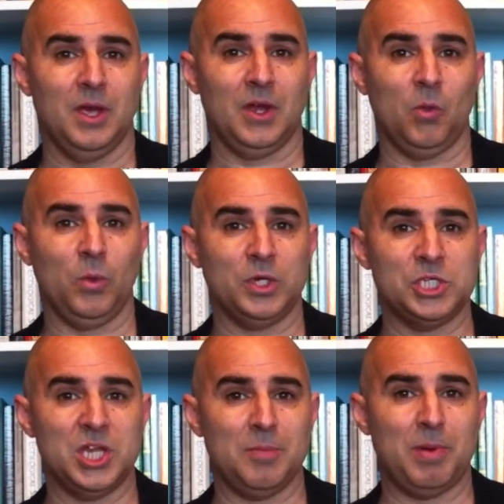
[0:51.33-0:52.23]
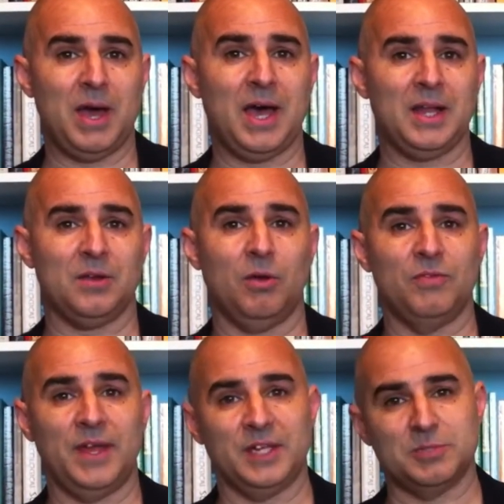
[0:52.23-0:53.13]
And I want to share part
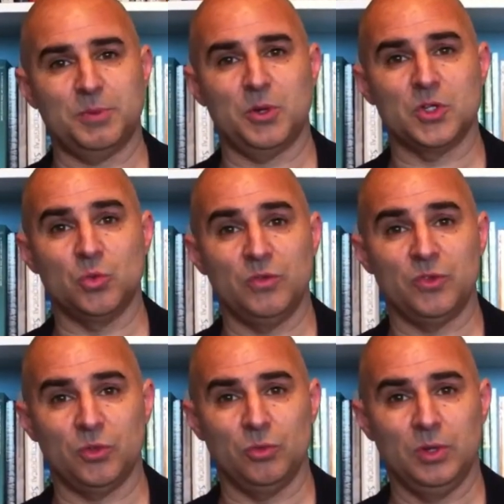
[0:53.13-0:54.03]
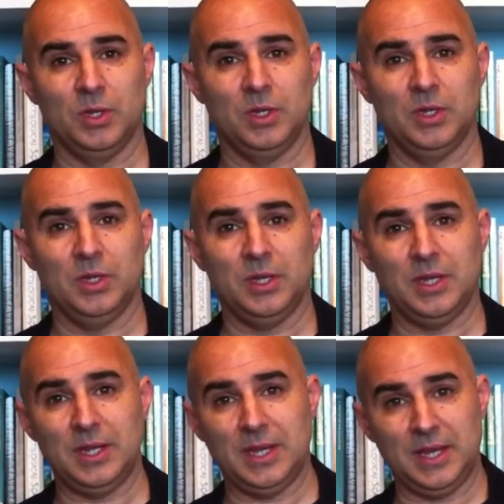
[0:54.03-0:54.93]
of that experience with you
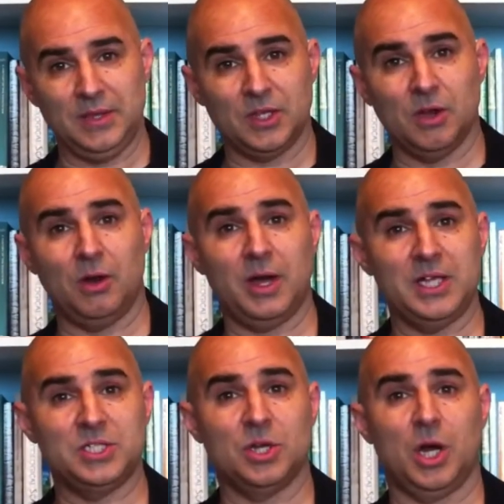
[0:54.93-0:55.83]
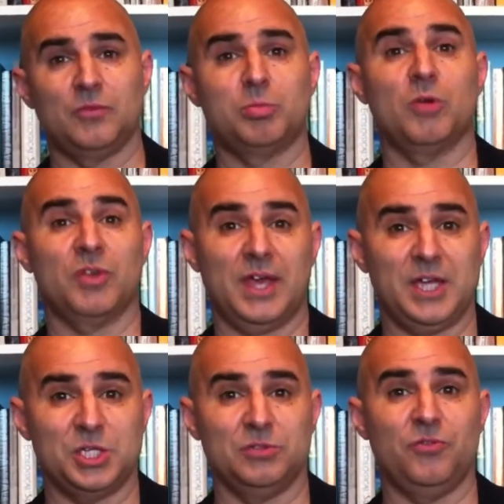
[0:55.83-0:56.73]
in the guise of
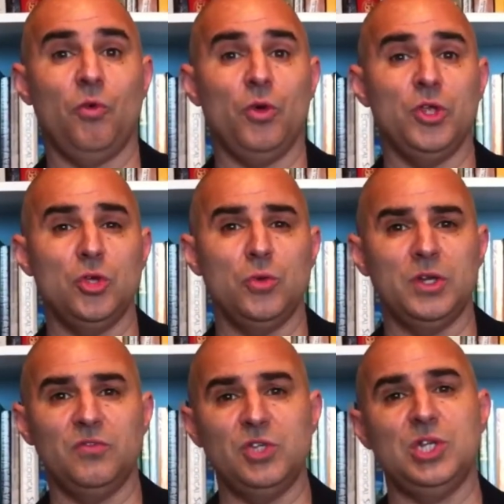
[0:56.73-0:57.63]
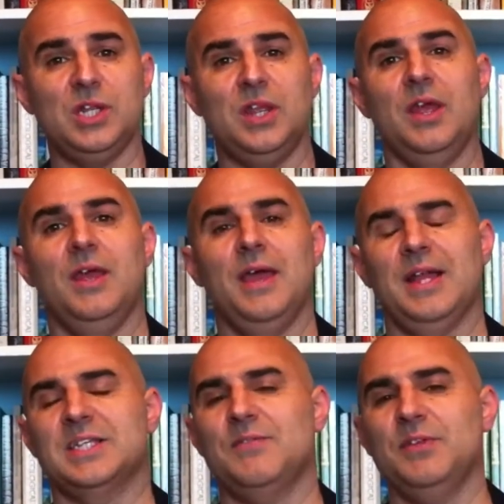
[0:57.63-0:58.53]
provocation for you individually,
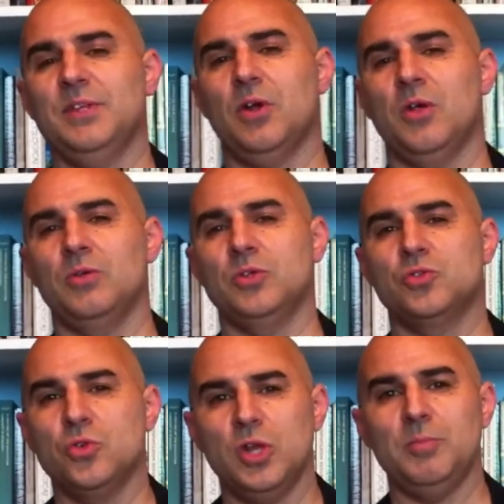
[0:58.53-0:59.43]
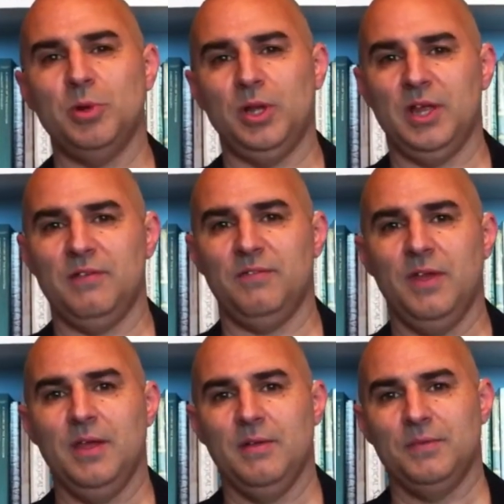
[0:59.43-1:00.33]
and something that I truly believe
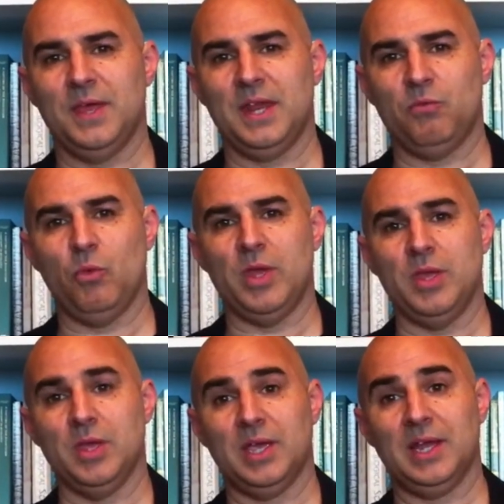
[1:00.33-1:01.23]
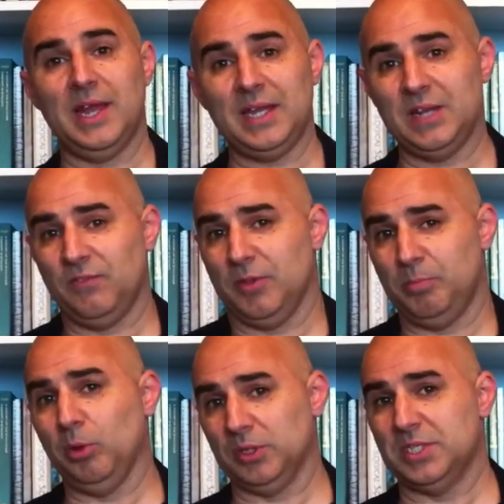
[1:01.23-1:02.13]
that if we collectively
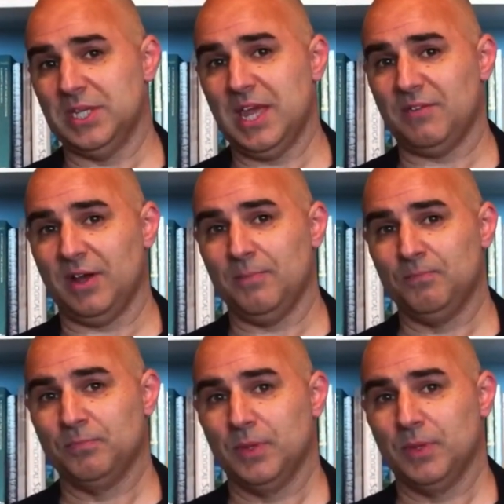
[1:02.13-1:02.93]
pull it together